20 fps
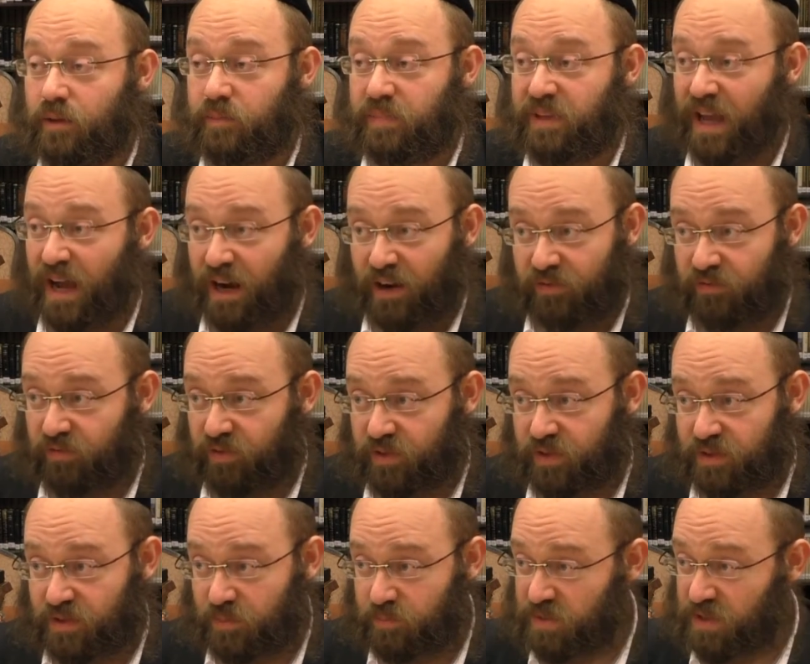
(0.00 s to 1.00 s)
Tarfon,
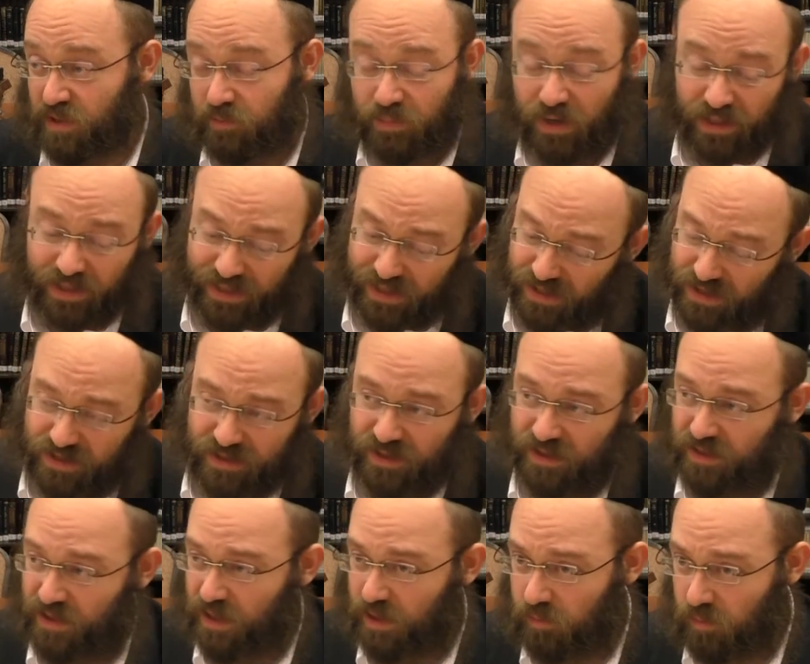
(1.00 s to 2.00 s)
there's some Machgis
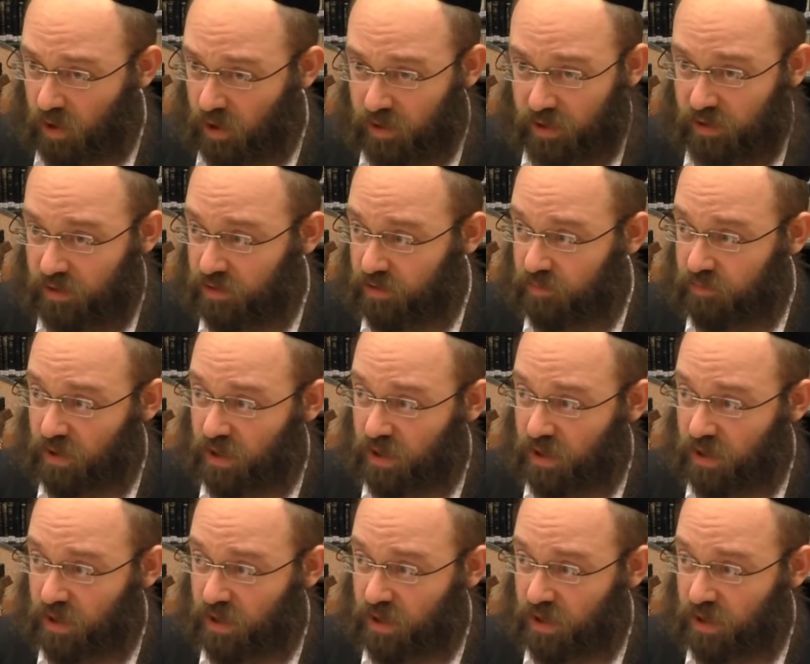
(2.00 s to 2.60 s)
and the Gemara,